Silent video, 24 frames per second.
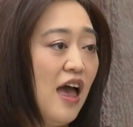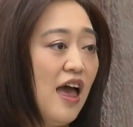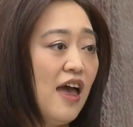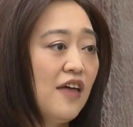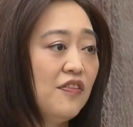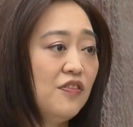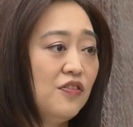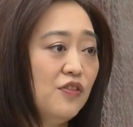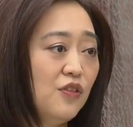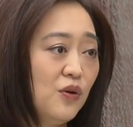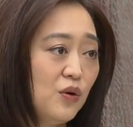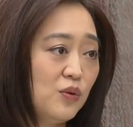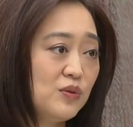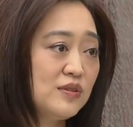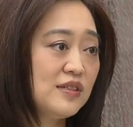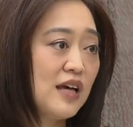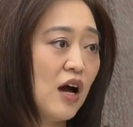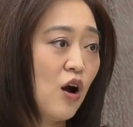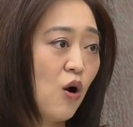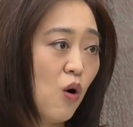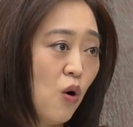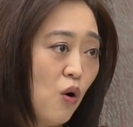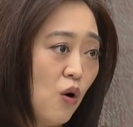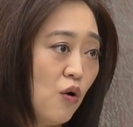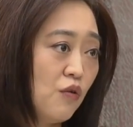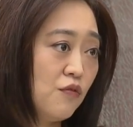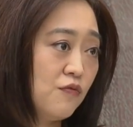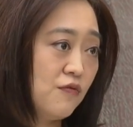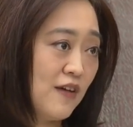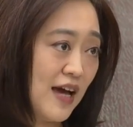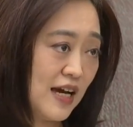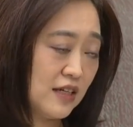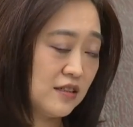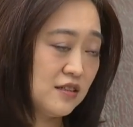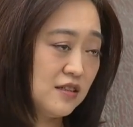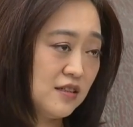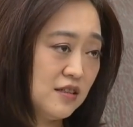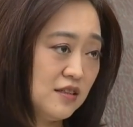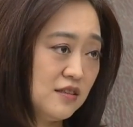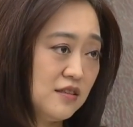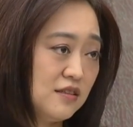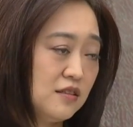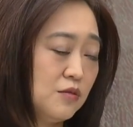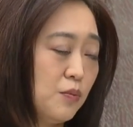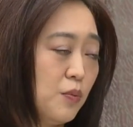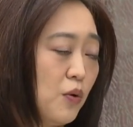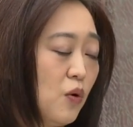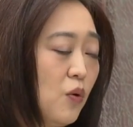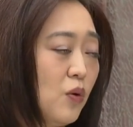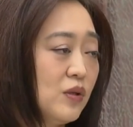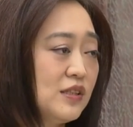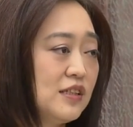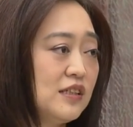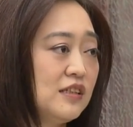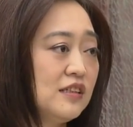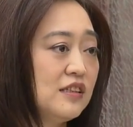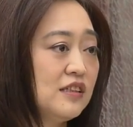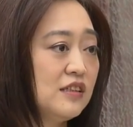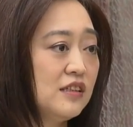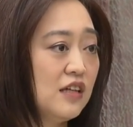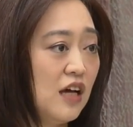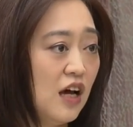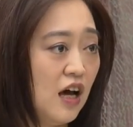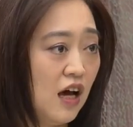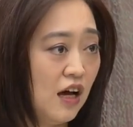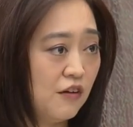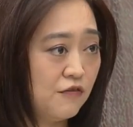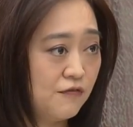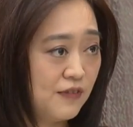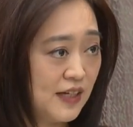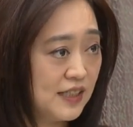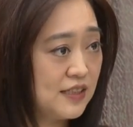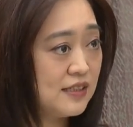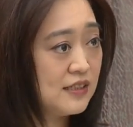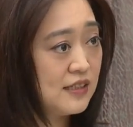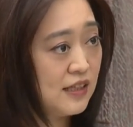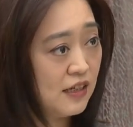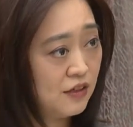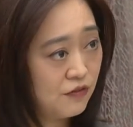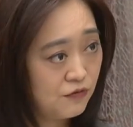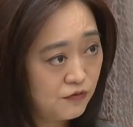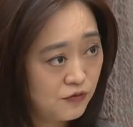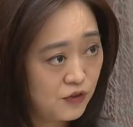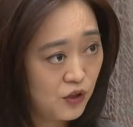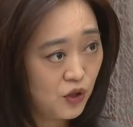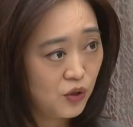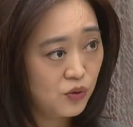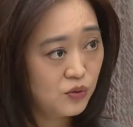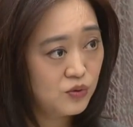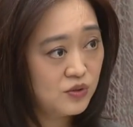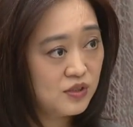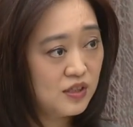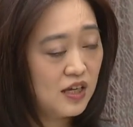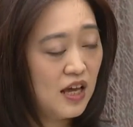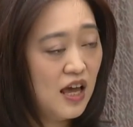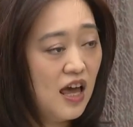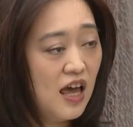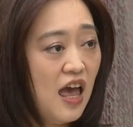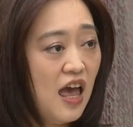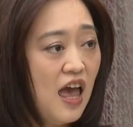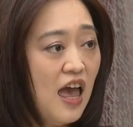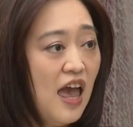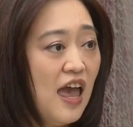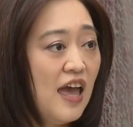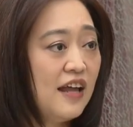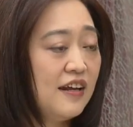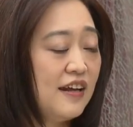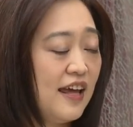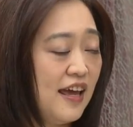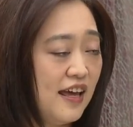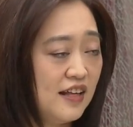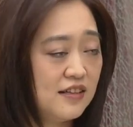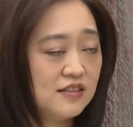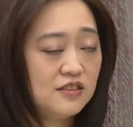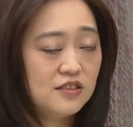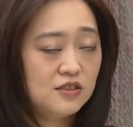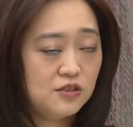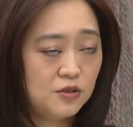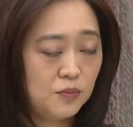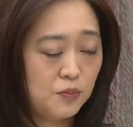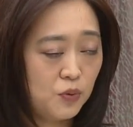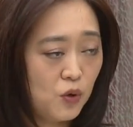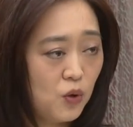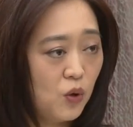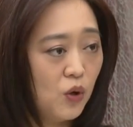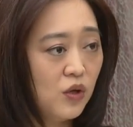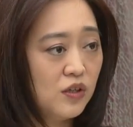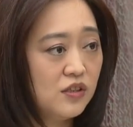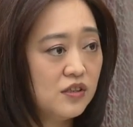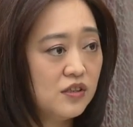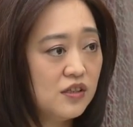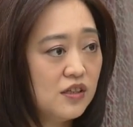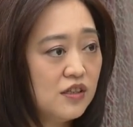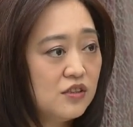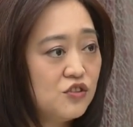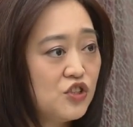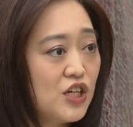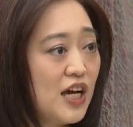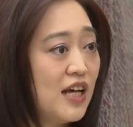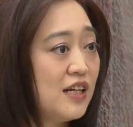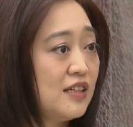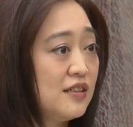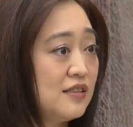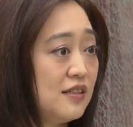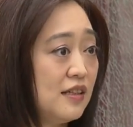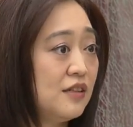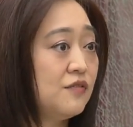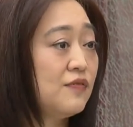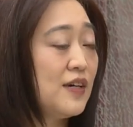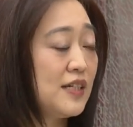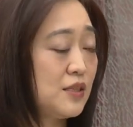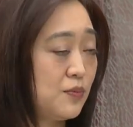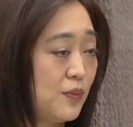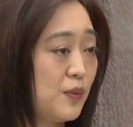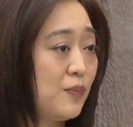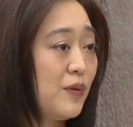And those are all factors supporting funds inflows and hence support Chinese investment